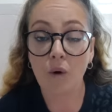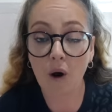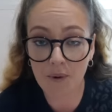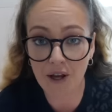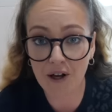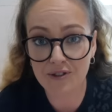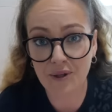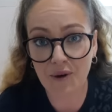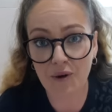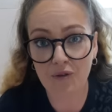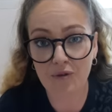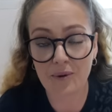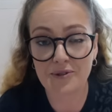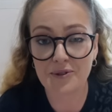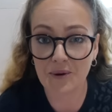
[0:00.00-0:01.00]
What we also
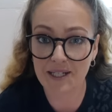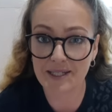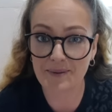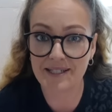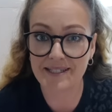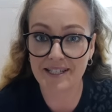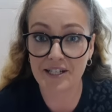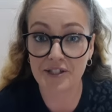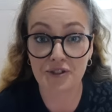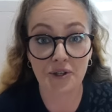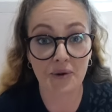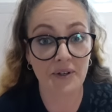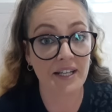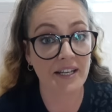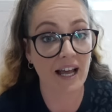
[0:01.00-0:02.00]
love about Squarespace is you
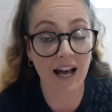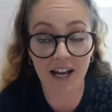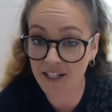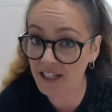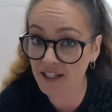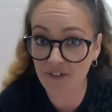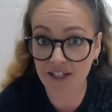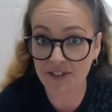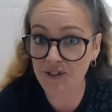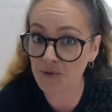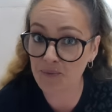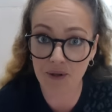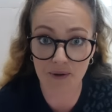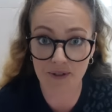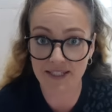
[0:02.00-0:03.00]
don't need any advanced
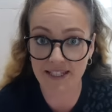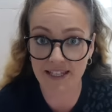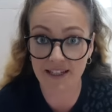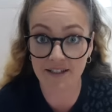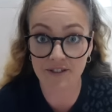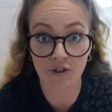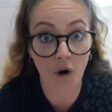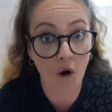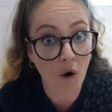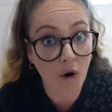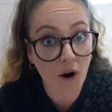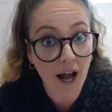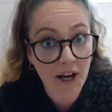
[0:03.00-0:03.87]
computer skills or